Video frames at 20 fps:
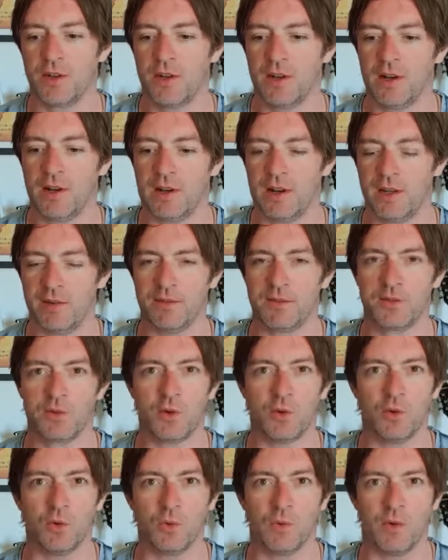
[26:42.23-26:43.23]
leave
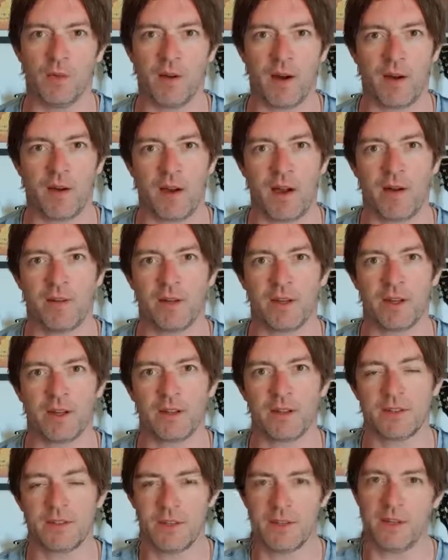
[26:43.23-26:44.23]
school without having
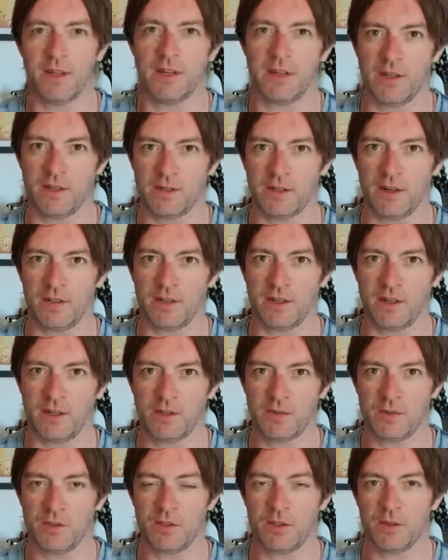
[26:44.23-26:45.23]
considered these
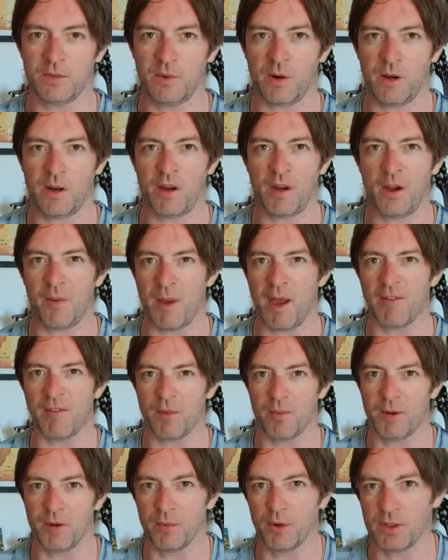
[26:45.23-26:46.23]
ideas, which is why I hope
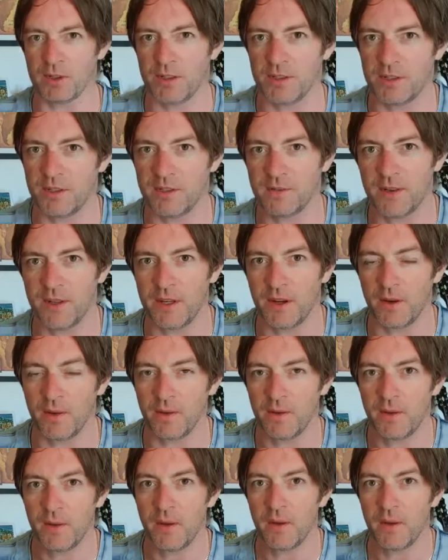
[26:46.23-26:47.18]
everybody watches this video.